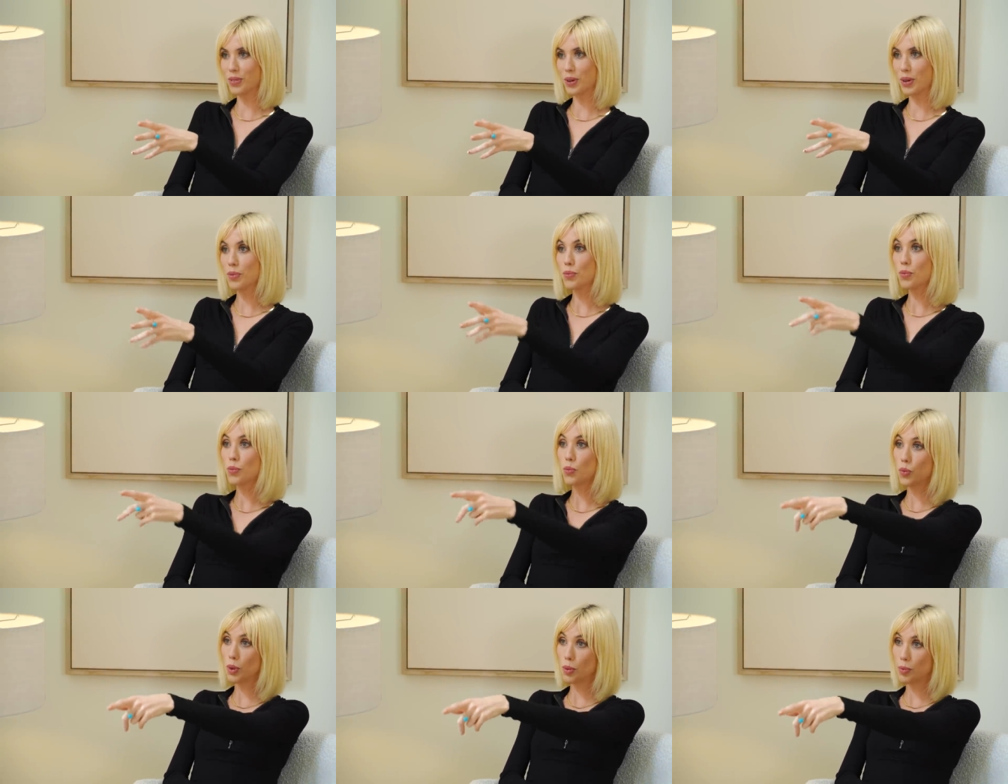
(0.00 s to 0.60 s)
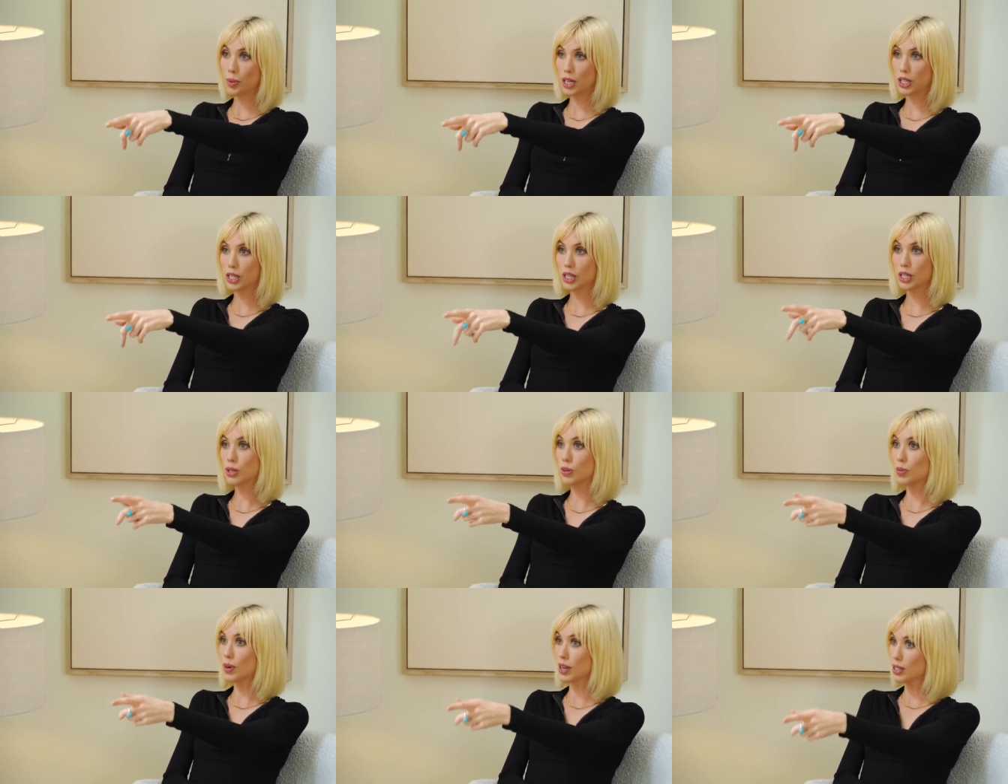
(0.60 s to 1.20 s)
we, we pitched
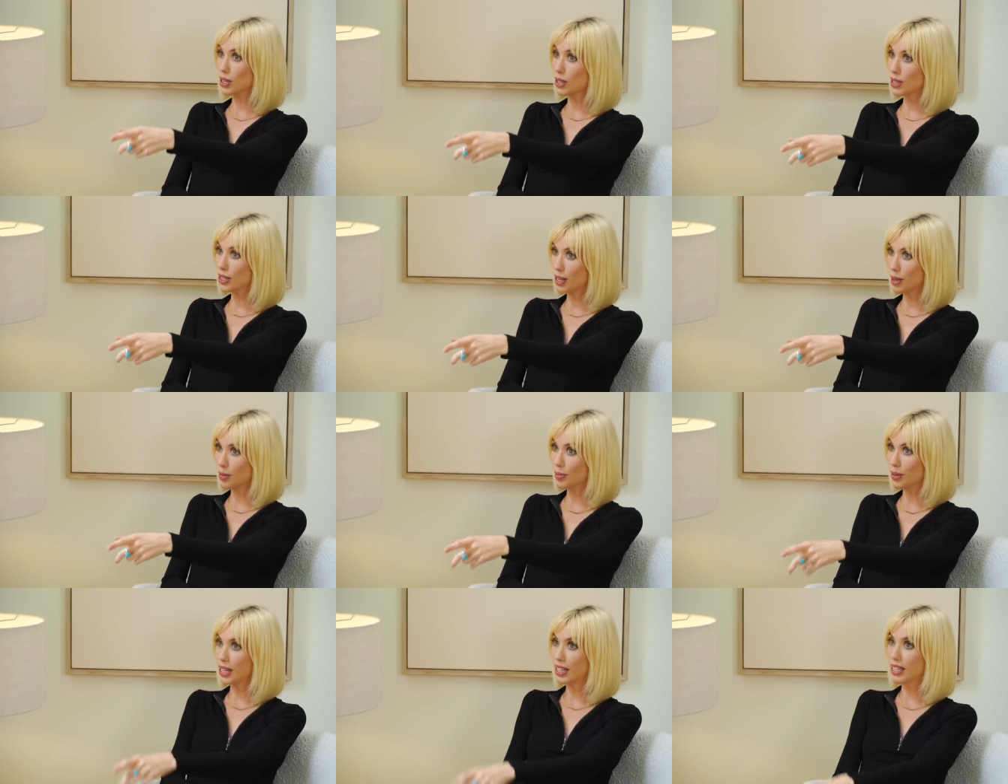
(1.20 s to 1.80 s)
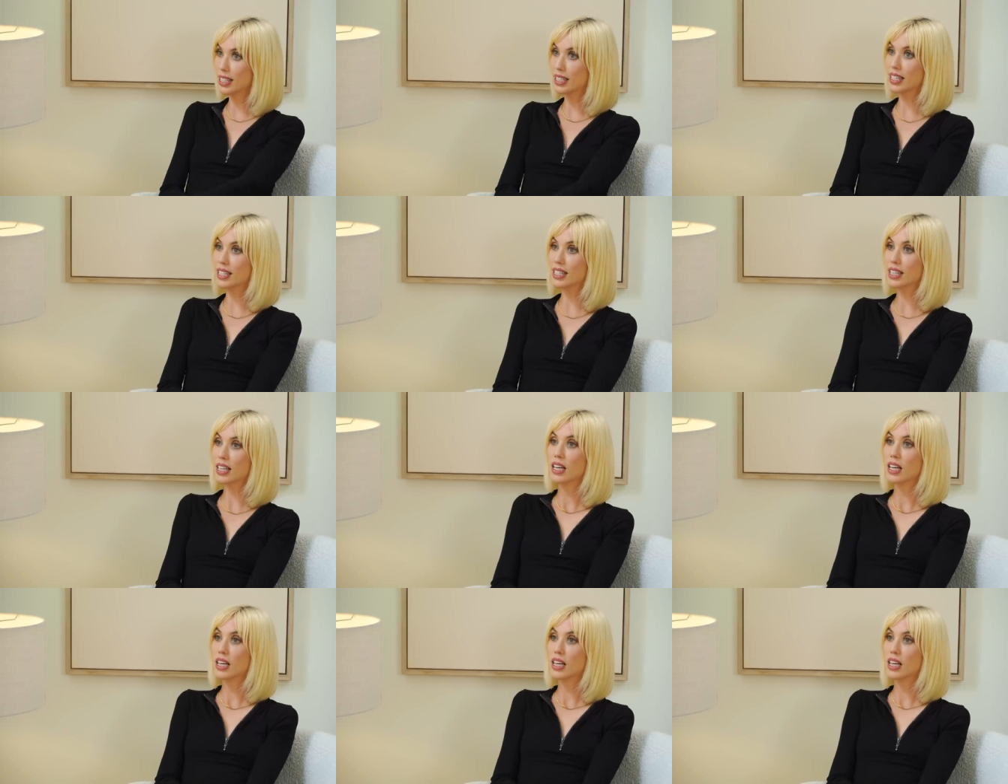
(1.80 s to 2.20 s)
it to Russell Simmons.